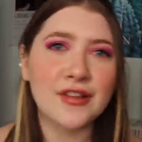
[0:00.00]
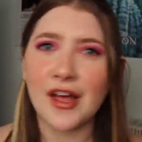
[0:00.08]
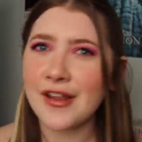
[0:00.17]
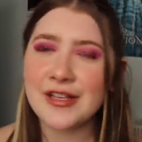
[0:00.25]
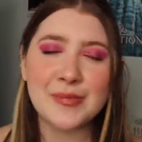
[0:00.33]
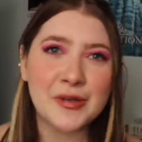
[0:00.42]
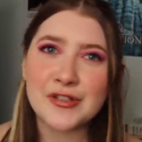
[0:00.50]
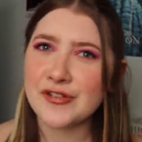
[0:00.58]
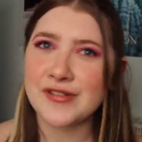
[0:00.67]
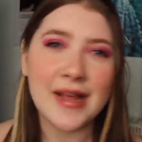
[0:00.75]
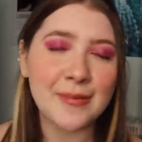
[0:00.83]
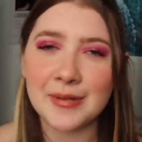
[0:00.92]
A lot of these books
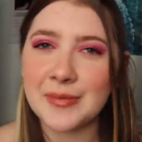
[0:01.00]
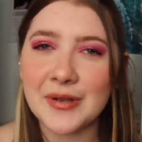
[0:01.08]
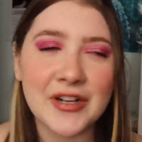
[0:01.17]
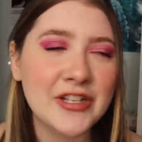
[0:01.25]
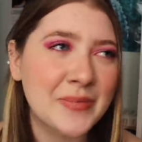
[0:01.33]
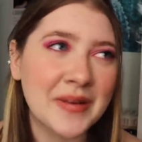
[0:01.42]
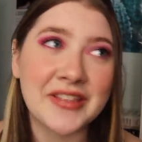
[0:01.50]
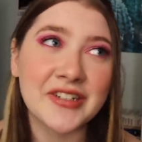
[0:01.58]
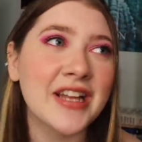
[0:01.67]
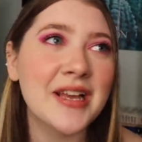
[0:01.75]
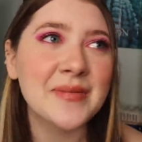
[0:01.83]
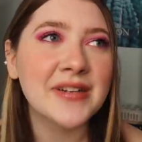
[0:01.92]
are neighbor books, but
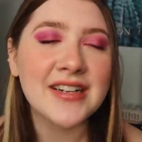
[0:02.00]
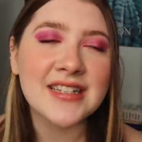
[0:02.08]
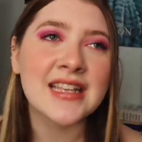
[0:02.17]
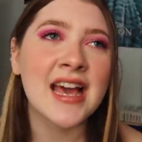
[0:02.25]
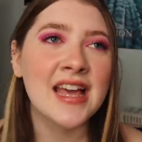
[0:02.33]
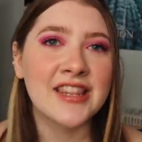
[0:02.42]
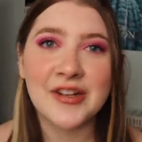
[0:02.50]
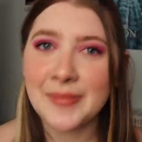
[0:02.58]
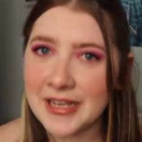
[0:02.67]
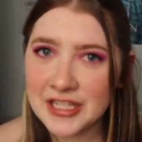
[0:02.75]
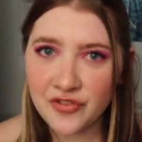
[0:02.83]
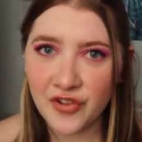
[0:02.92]
they're neighbors, they're
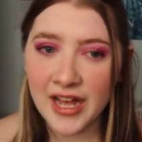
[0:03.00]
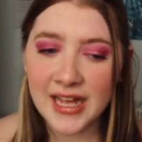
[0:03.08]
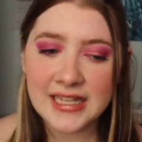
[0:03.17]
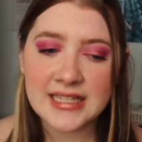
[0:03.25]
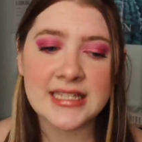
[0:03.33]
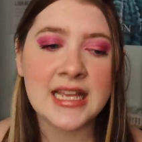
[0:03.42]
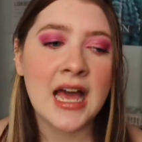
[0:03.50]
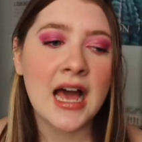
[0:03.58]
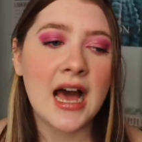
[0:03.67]
best friends.